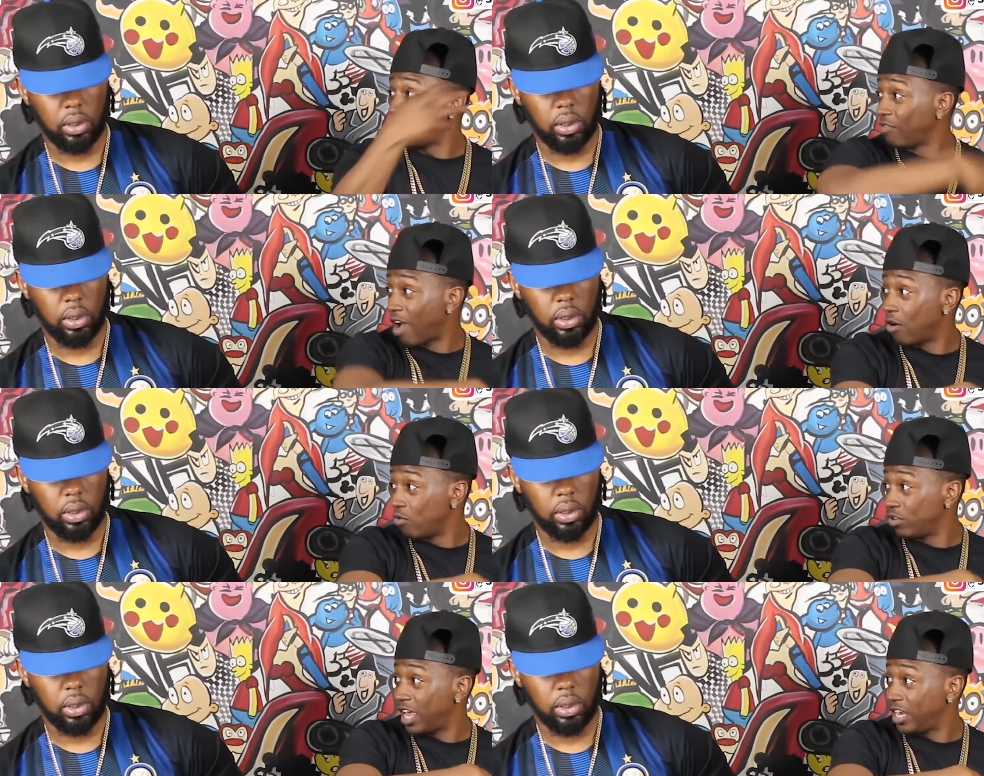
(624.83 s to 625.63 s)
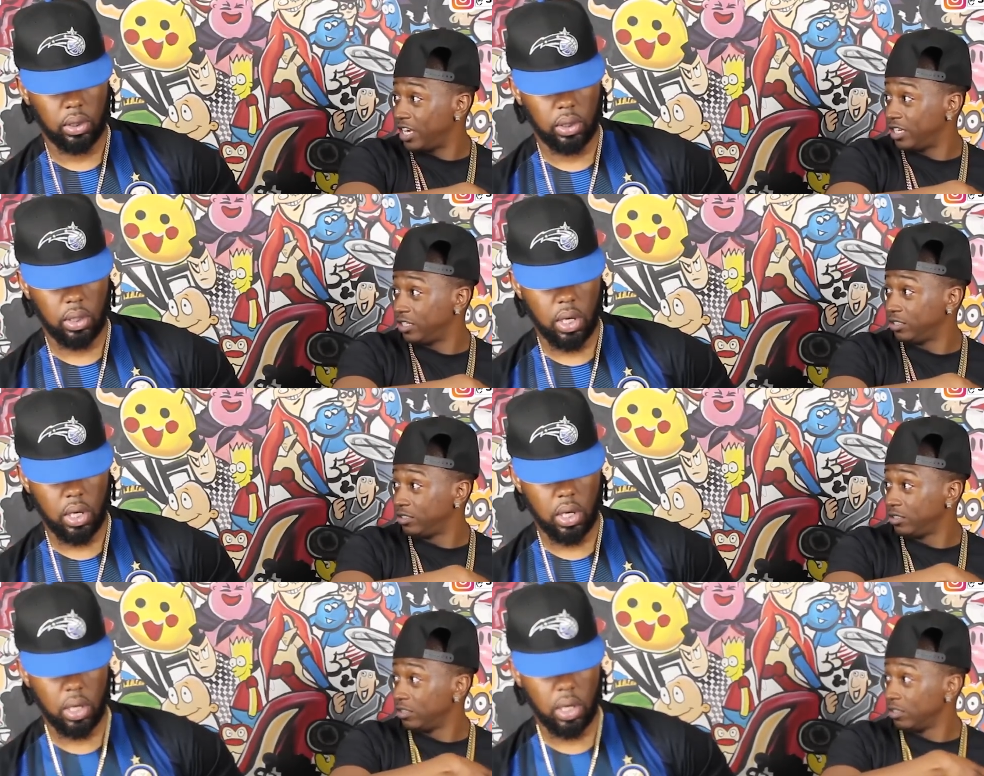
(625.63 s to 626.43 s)
Speaker 1: Tay Roc on that
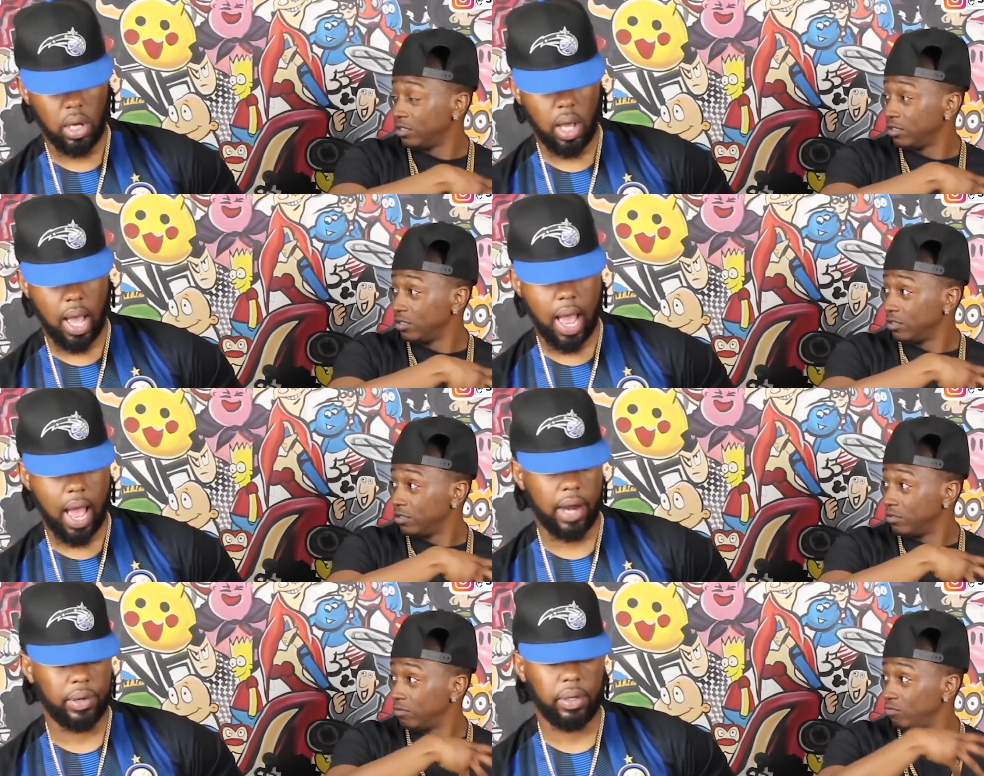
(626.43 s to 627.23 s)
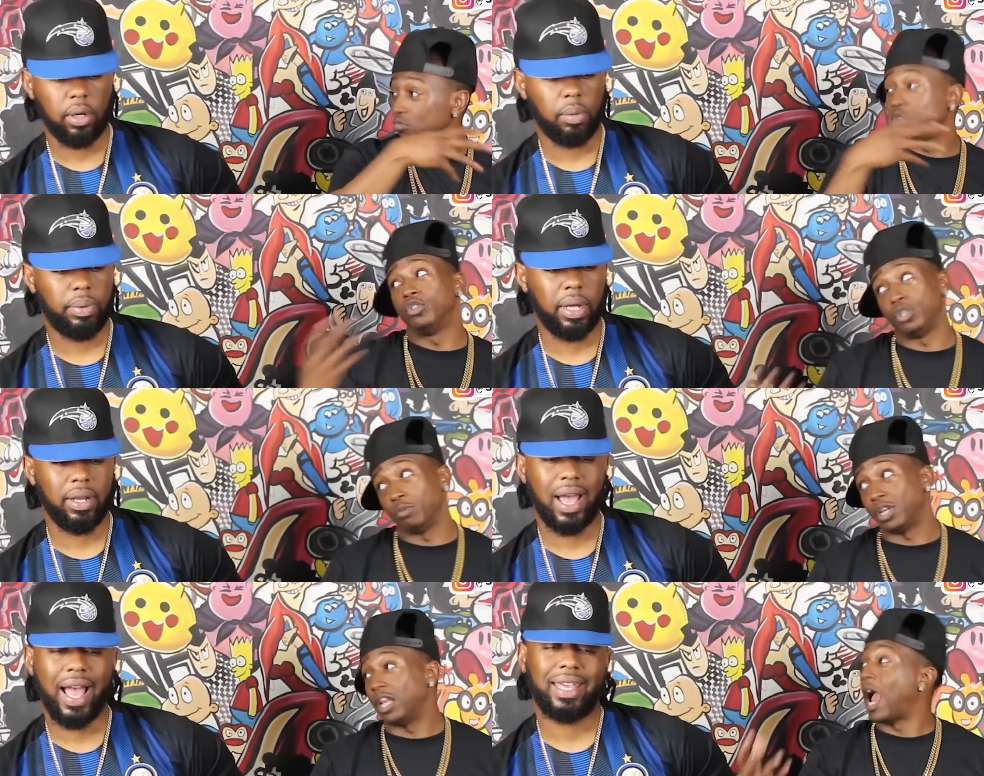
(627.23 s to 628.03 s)
end? I don't know.
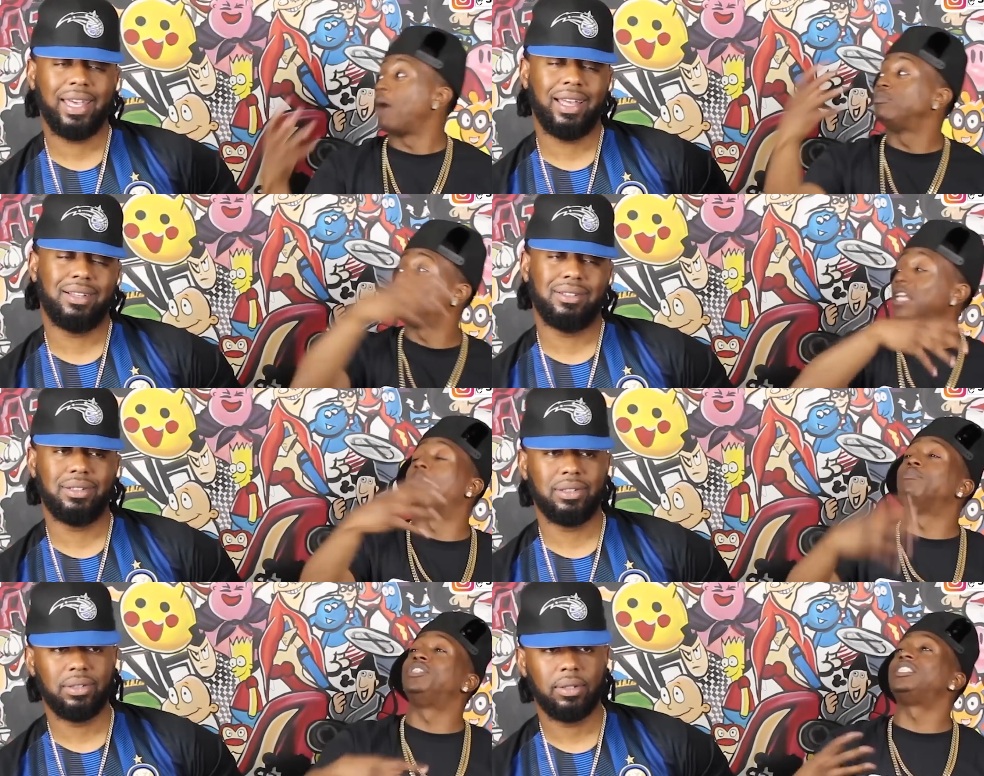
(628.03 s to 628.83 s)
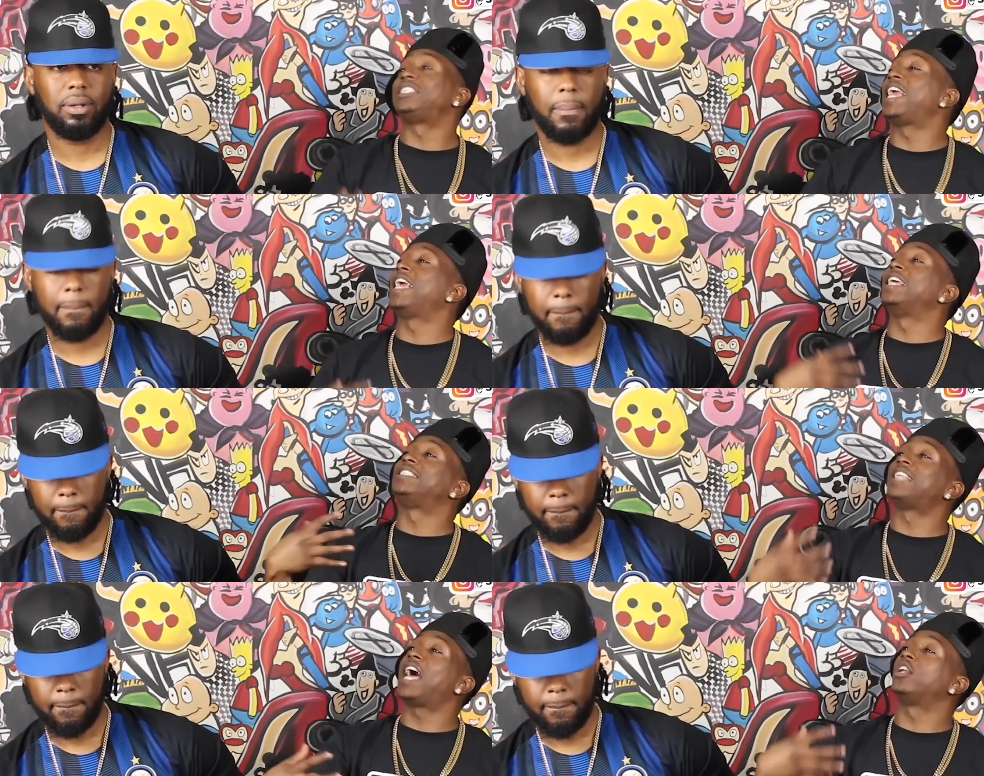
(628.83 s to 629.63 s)
I am just I'm just saying
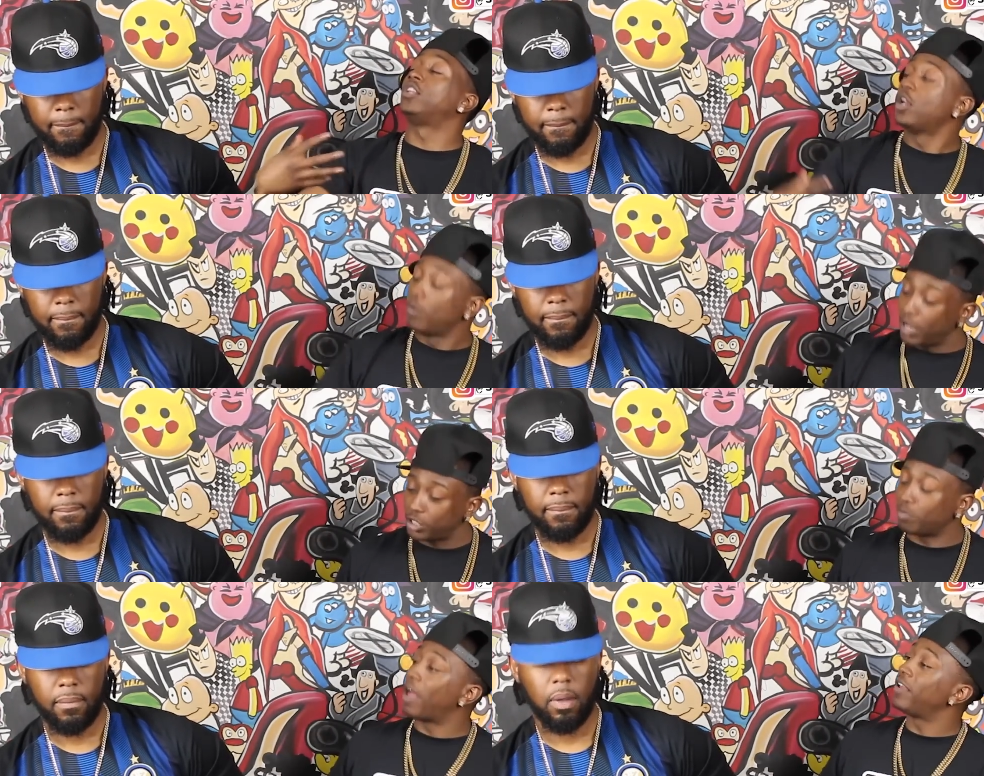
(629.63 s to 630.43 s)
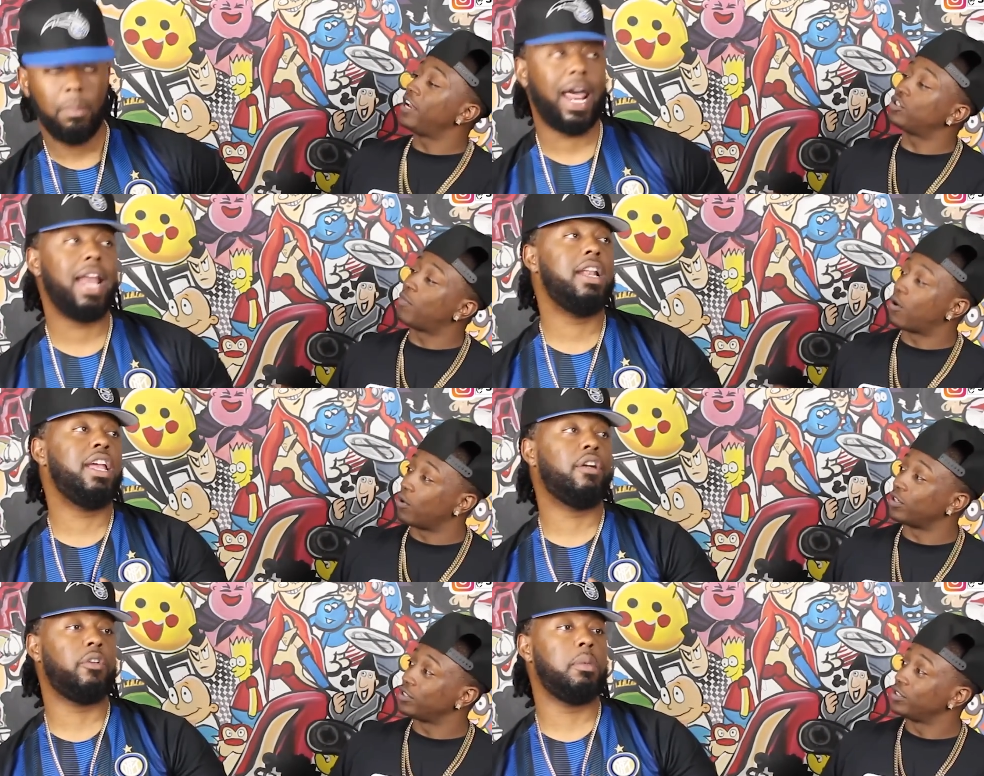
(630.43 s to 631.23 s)
it's not a here's my. Here's but
Speaker 2: I
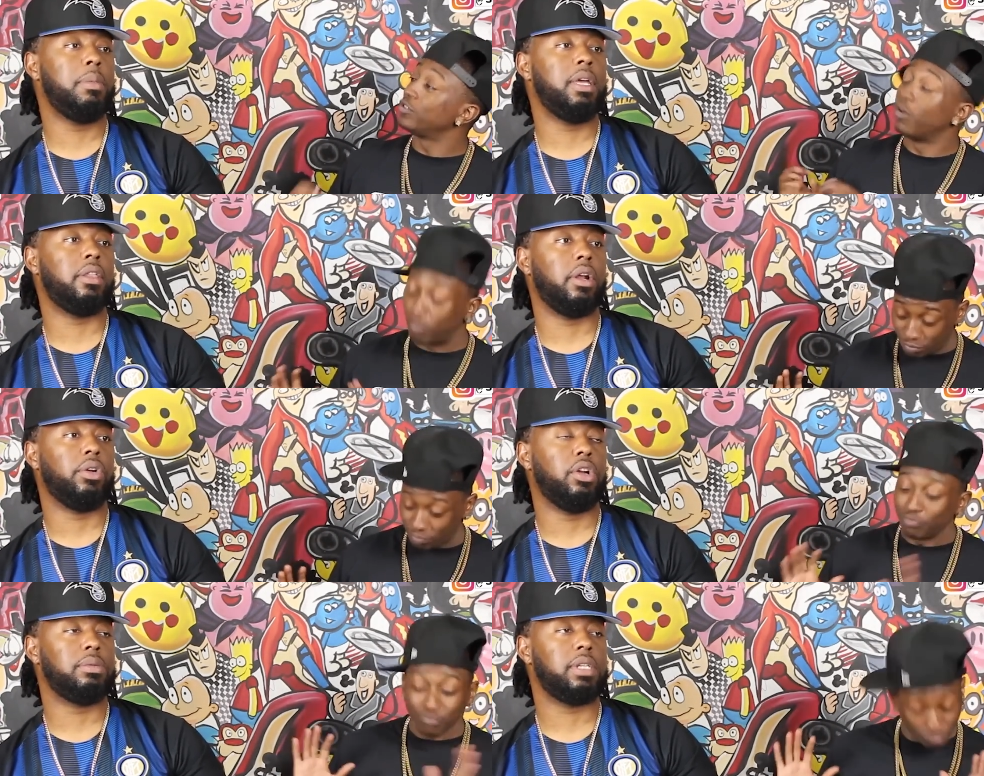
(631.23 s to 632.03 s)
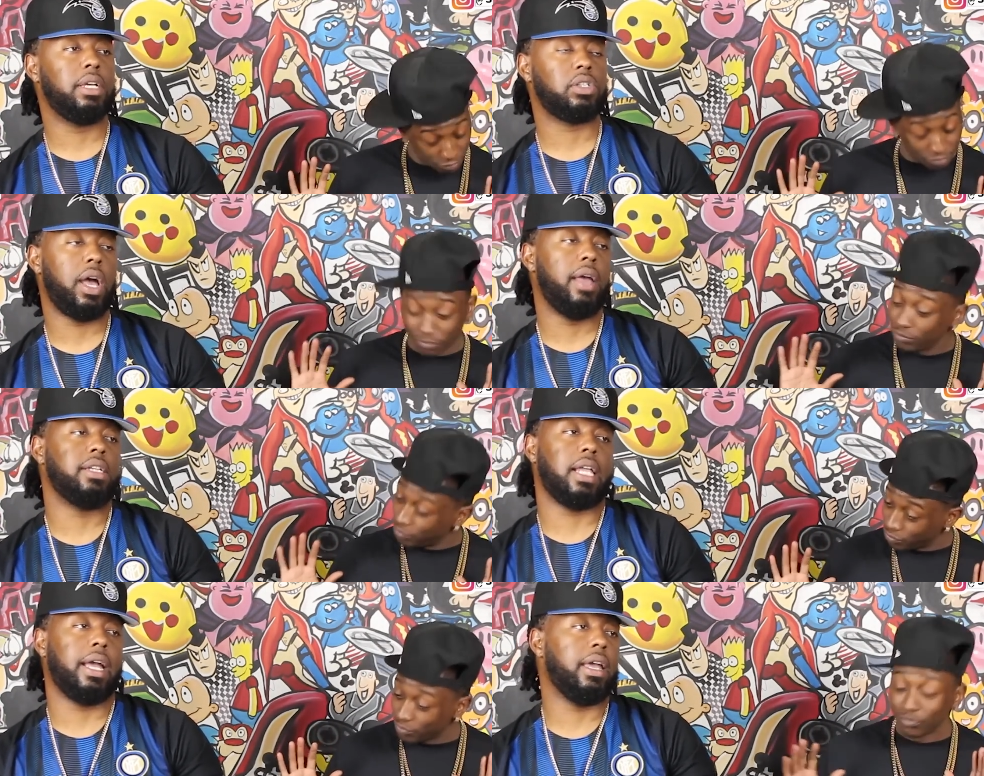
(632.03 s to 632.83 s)
didn't hear from him either though. You know what I'm saying? So I,
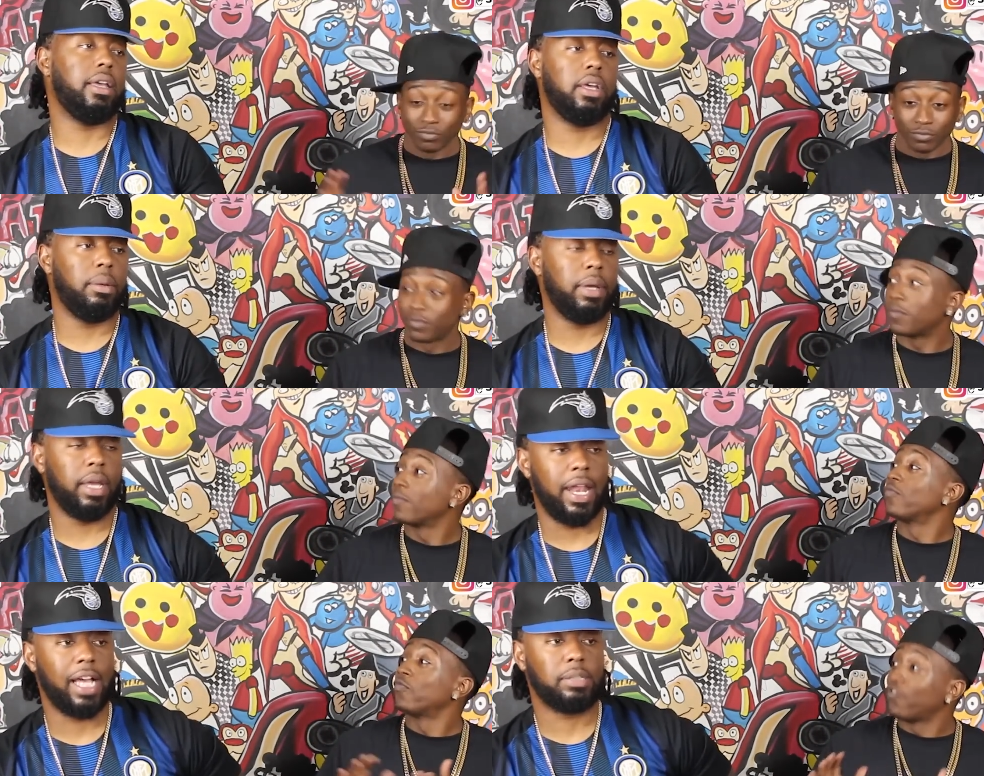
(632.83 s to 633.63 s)
it's like you know what I mean. And